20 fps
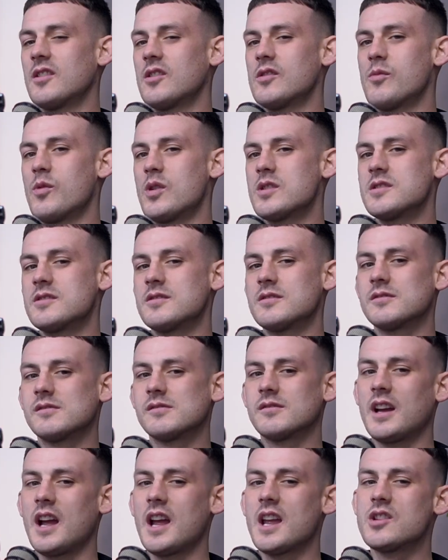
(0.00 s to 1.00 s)
wasn't
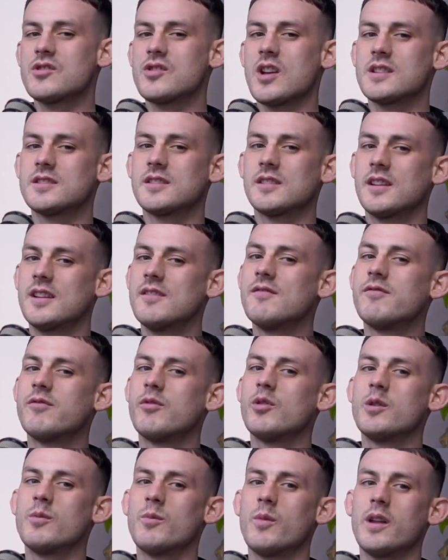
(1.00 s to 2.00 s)
that interested in
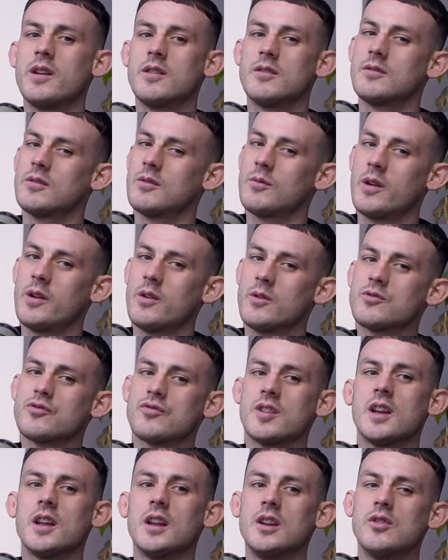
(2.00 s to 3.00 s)
fighting when I was
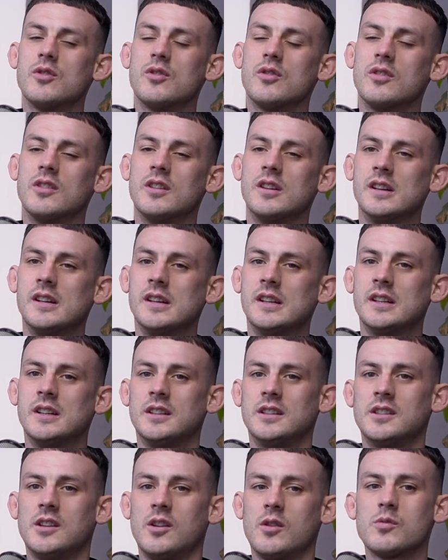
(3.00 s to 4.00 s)
really young.
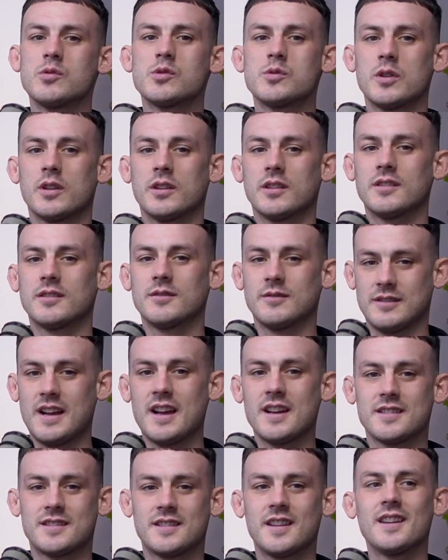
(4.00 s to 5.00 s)
I was, as
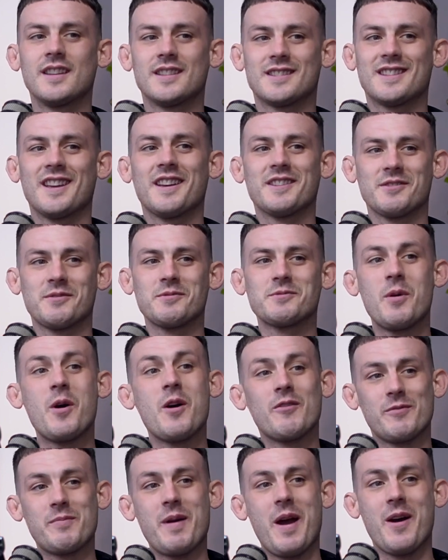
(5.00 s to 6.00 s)
Dylan says, I was more of
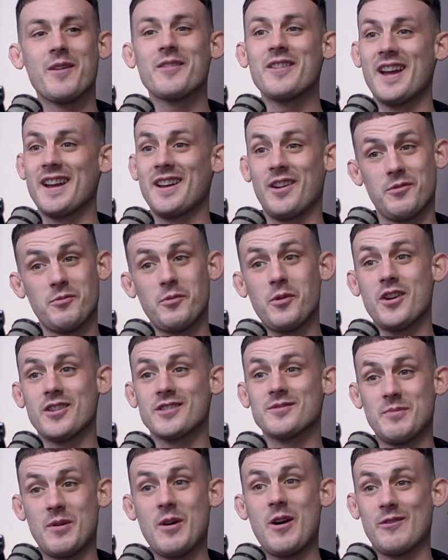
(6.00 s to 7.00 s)
a Power Ranger. I
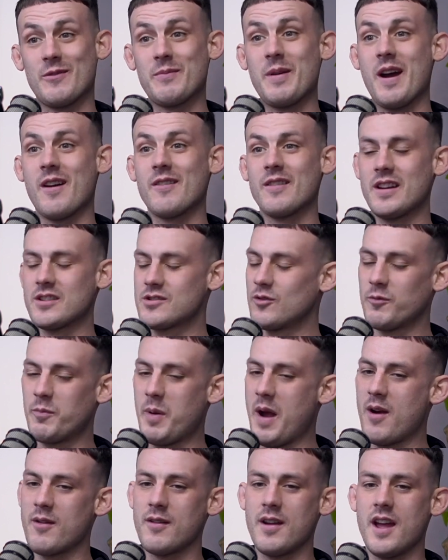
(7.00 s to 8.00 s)
was more of a Power Ranger. Loved
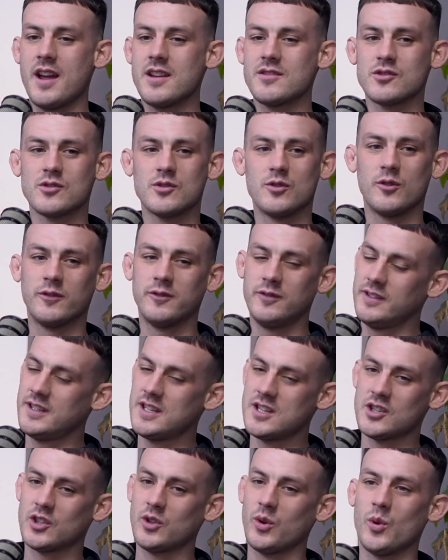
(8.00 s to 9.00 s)
Power Rangers, loved
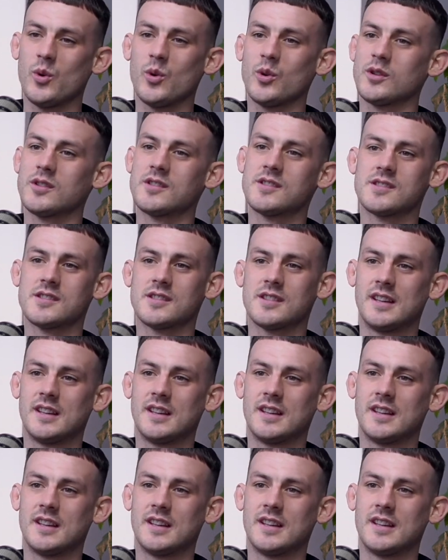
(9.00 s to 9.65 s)
Ninja Turtles.